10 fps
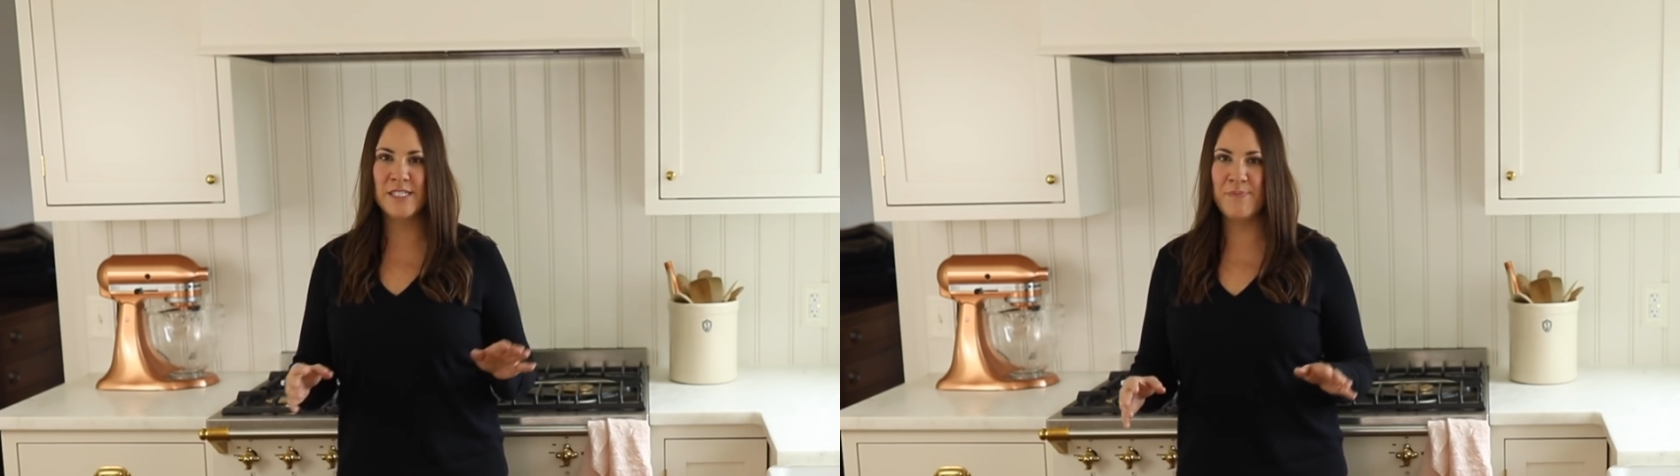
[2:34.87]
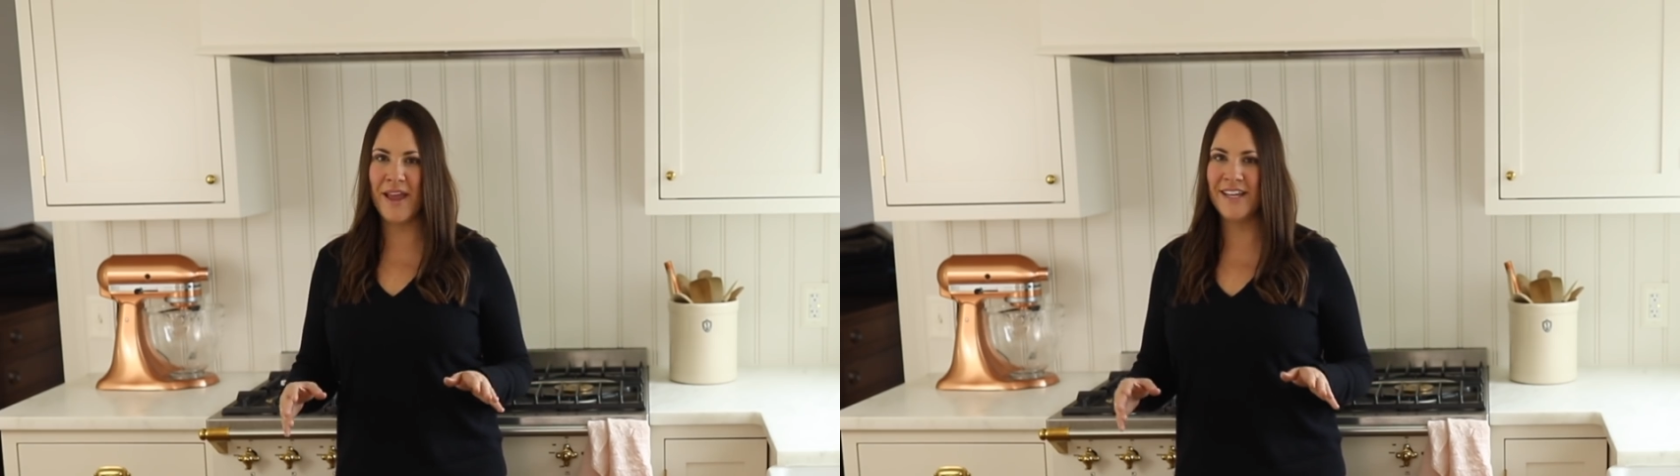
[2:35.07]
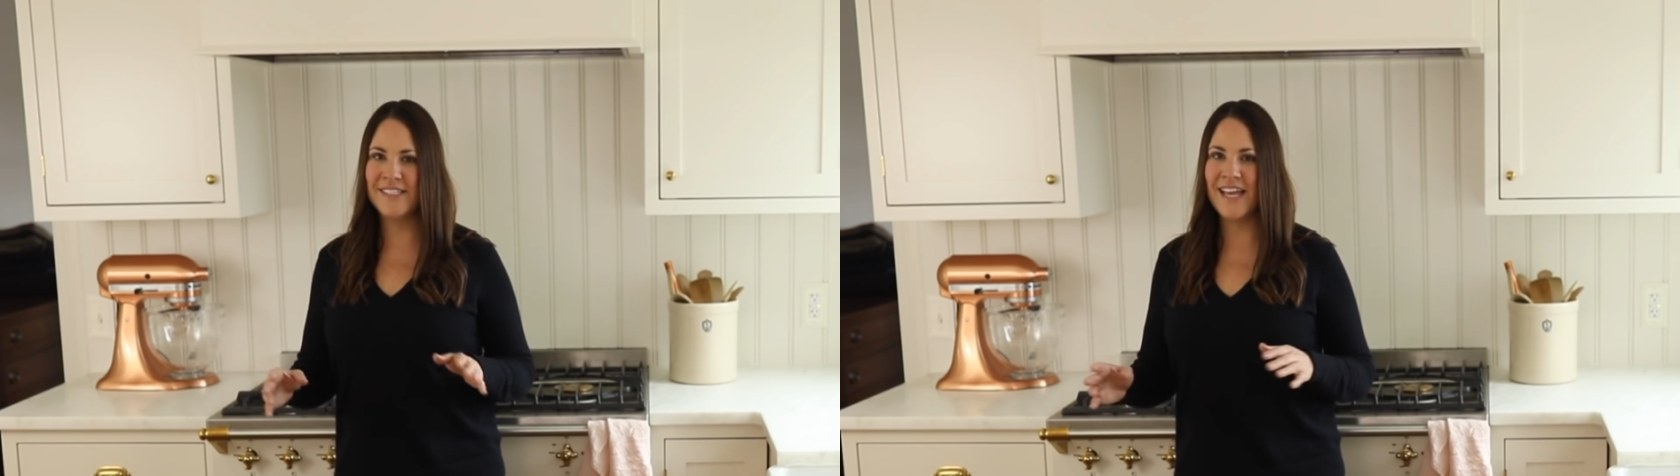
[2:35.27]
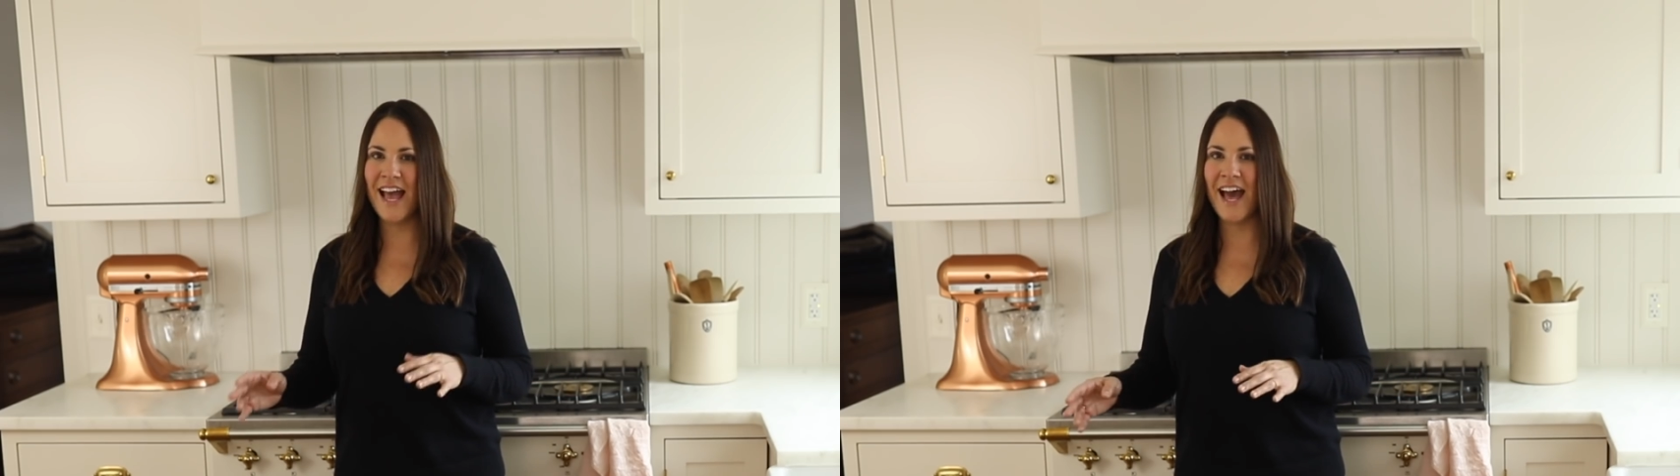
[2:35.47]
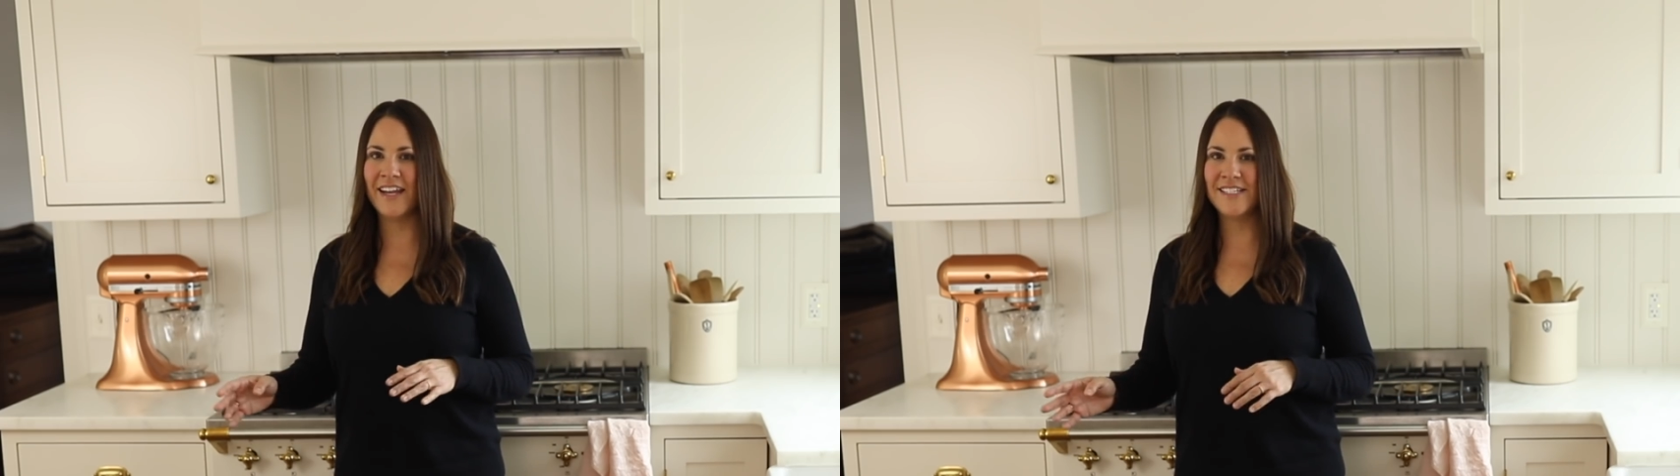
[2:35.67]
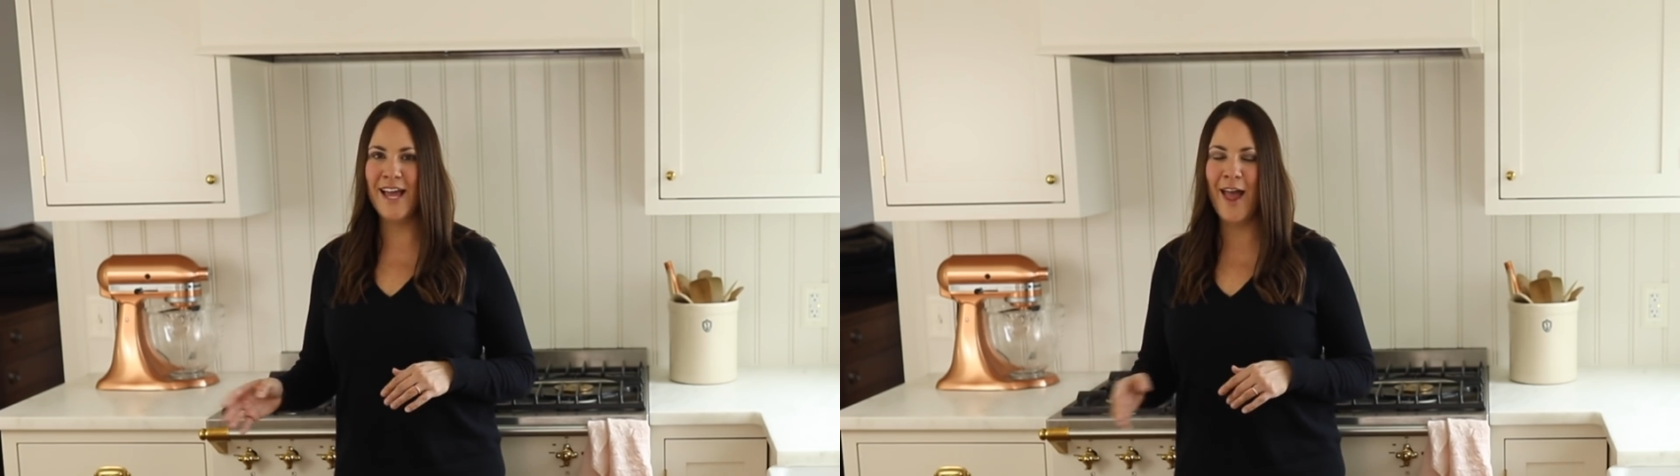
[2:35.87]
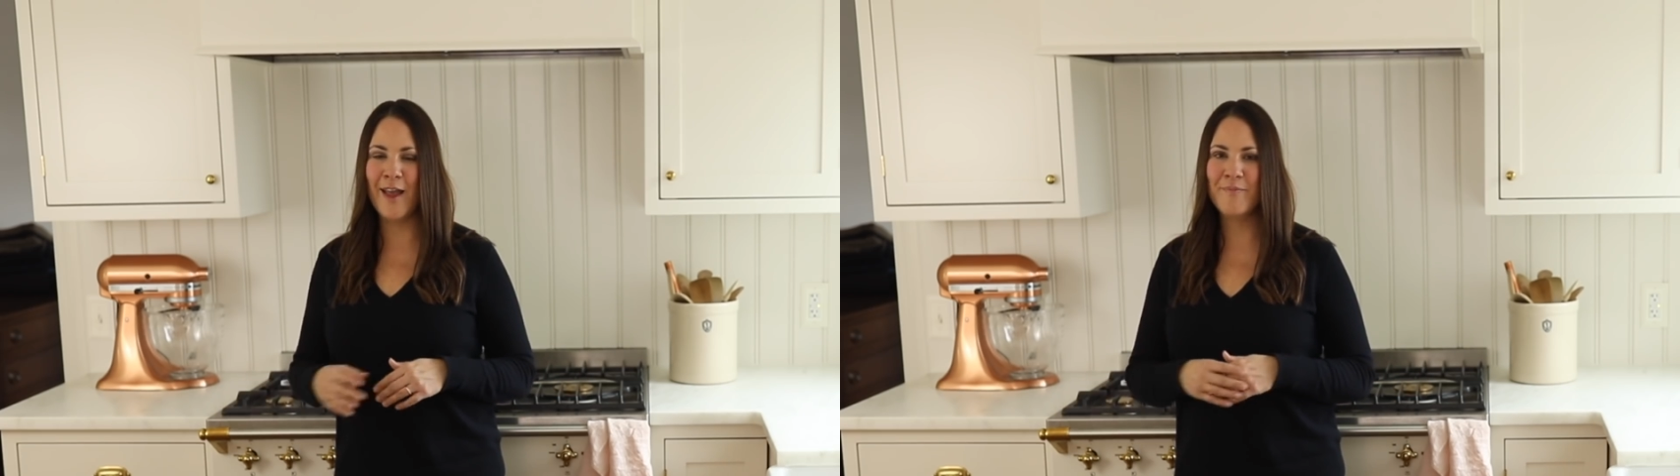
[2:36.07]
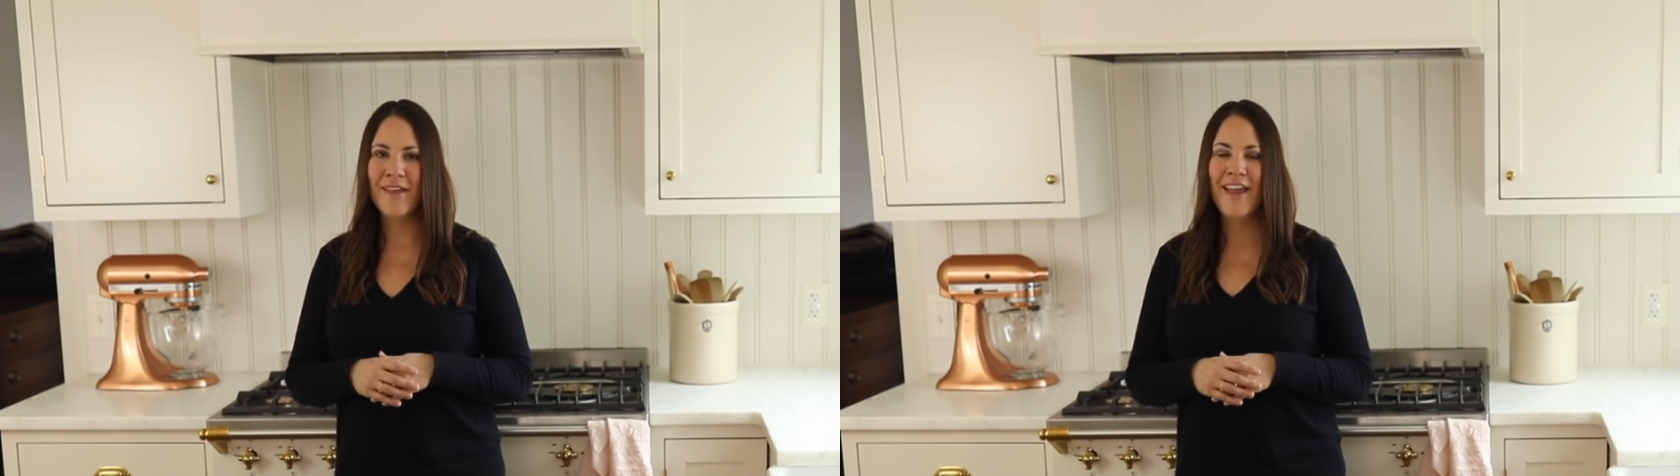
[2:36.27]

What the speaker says: space at a time.